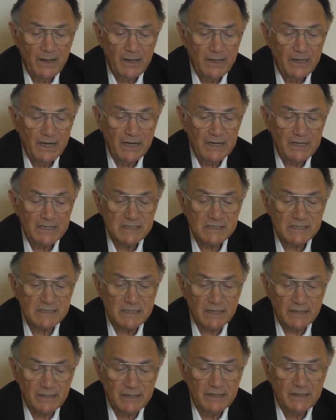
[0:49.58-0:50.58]
in any
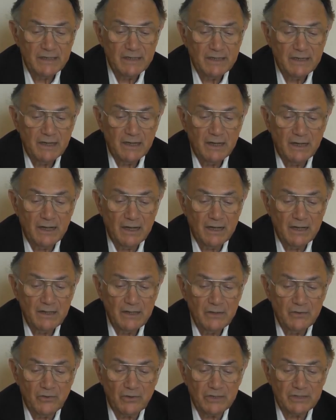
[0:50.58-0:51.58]
study
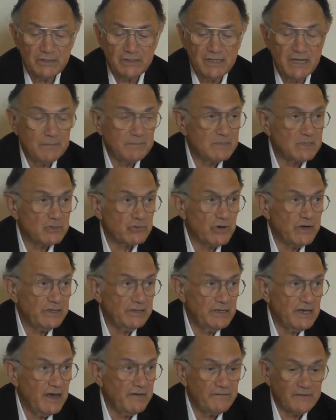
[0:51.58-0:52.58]
in order to
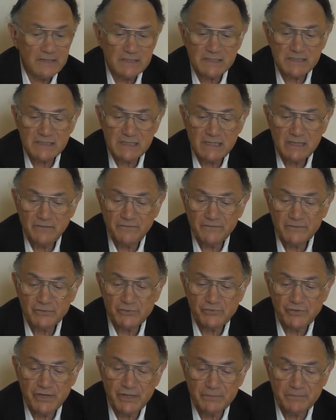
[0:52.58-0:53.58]
demonstrate the efficacy of
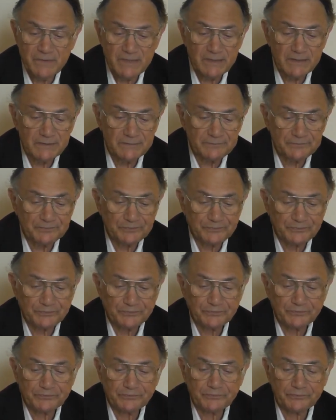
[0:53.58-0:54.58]
treatment.
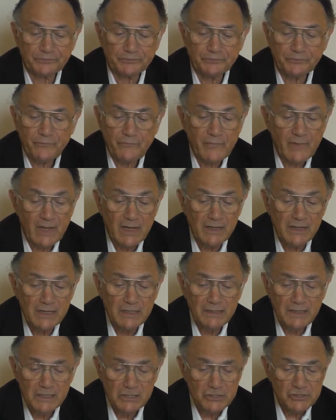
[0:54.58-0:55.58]
In
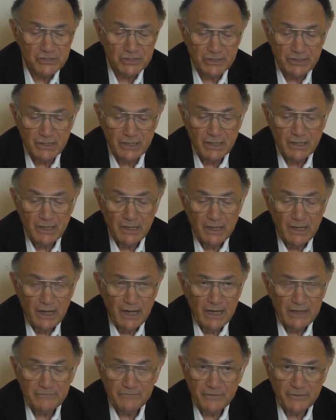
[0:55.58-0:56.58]
addition,
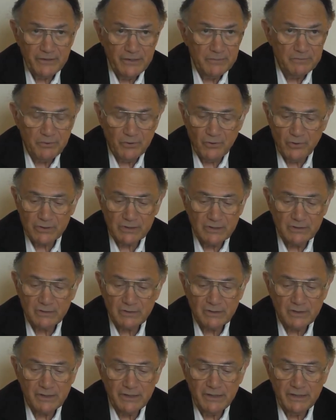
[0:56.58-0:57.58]
and very
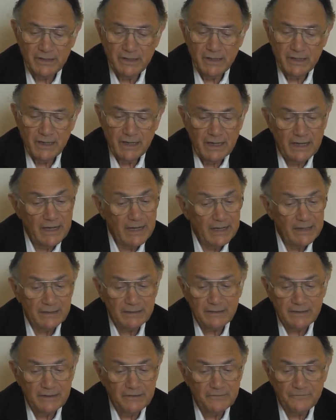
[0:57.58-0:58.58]
importantly,
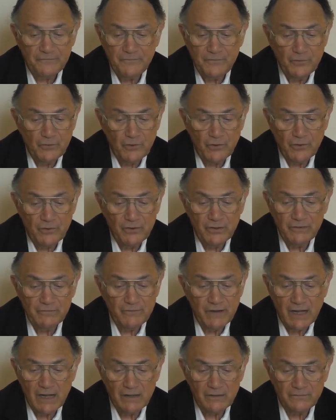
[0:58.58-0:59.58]
and if you're
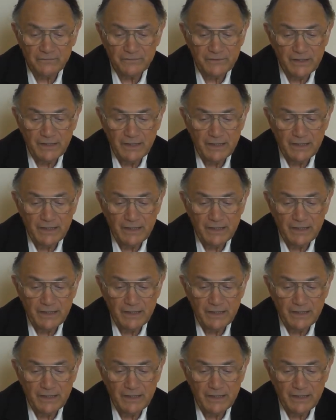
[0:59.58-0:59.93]
involved